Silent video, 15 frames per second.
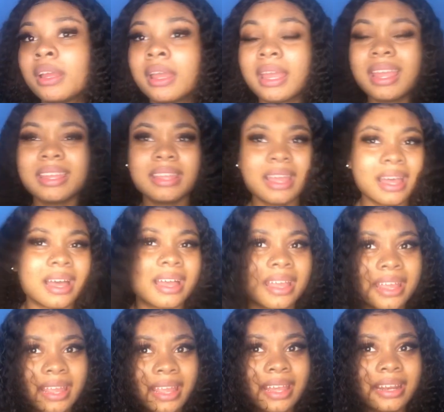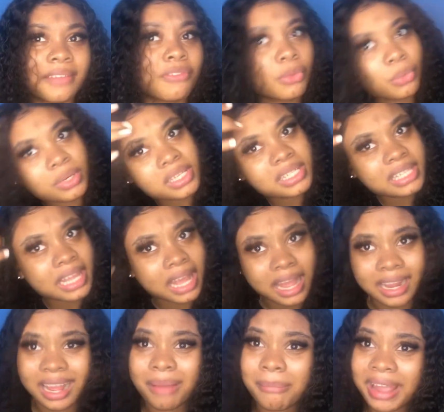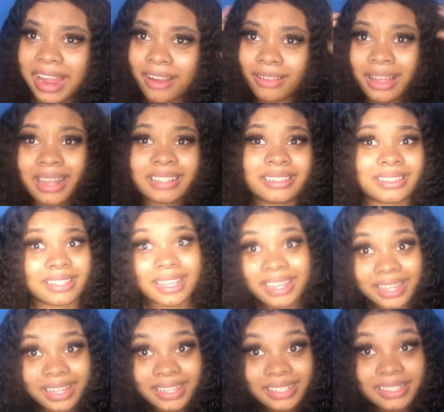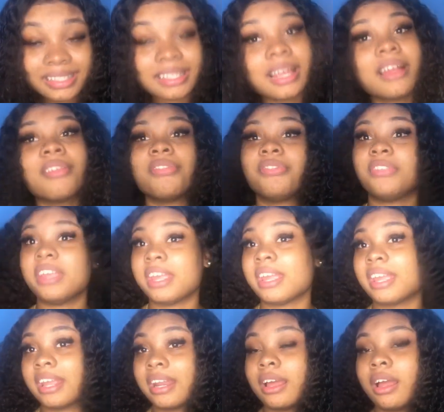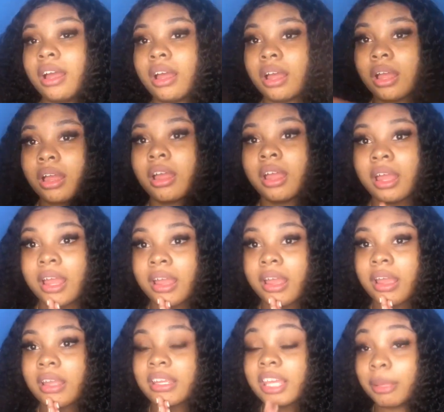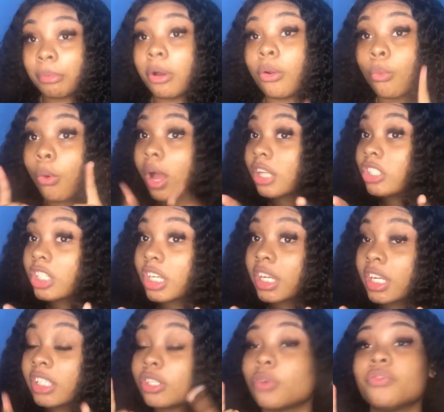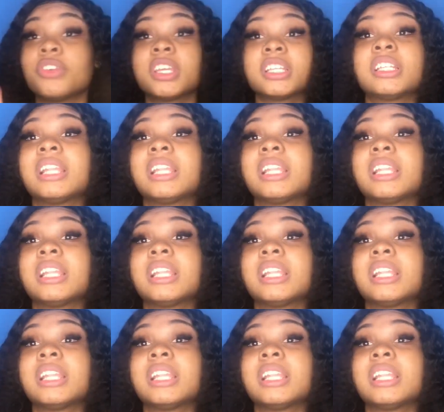yeah, and if you want to see how I got my hair like this, then keep on watching. Don't forget to